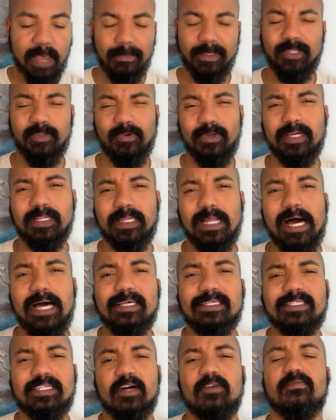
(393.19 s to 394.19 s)
I've been doing a
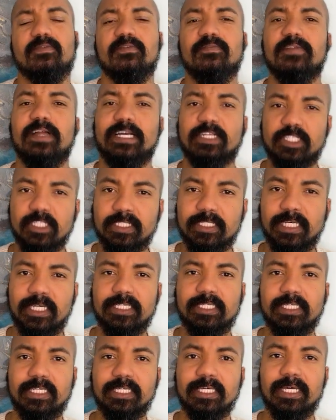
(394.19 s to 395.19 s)
lot of self reflection
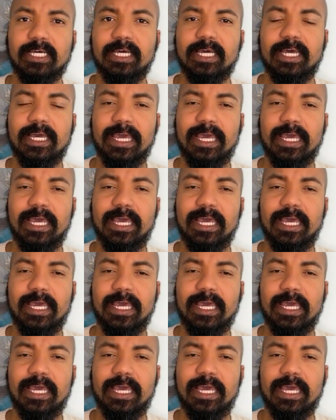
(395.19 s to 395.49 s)
lately,